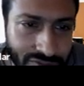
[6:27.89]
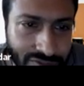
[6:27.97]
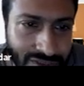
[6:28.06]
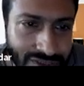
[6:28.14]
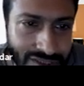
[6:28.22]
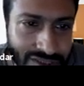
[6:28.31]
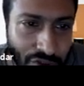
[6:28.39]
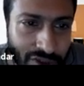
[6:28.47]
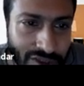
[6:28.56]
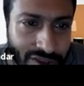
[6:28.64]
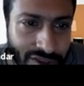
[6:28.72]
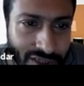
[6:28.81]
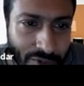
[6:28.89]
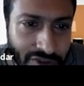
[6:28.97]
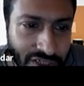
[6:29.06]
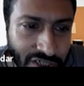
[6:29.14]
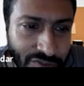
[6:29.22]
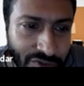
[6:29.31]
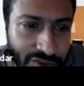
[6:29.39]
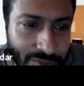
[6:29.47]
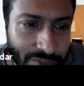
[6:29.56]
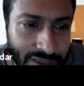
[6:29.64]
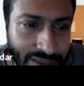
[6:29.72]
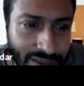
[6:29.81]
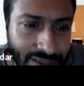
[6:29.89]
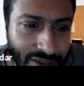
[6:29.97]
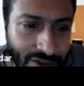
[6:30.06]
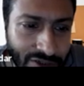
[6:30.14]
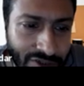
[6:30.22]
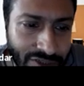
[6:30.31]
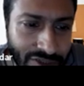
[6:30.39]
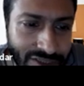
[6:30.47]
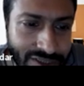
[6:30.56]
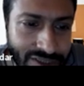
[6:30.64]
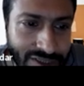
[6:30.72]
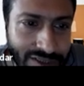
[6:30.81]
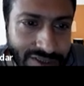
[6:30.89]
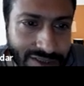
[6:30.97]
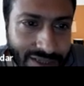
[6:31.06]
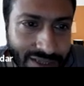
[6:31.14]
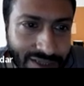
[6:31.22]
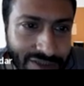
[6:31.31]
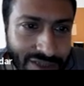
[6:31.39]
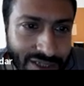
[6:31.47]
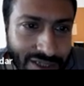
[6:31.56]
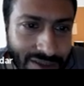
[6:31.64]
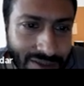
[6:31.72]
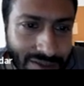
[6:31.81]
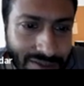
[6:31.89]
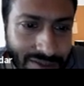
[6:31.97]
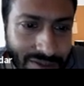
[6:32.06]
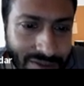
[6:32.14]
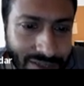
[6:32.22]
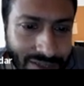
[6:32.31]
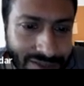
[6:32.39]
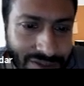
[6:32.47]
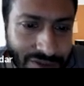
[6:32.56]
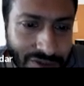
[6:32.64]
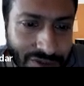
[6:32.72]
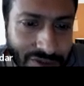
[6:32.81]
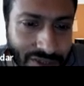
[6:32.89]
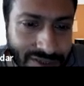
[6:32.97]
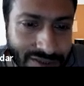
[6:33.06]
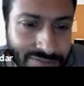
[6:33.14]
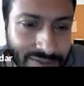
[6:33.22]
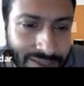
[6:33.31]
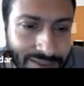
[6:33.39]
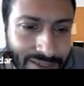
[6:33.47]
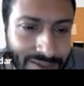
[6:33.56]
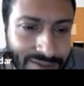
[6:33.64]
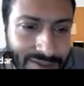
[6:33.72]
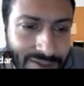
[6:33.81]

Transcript: This is not about reinforcement learning, although it's it's actually a you know casino and stuff like that,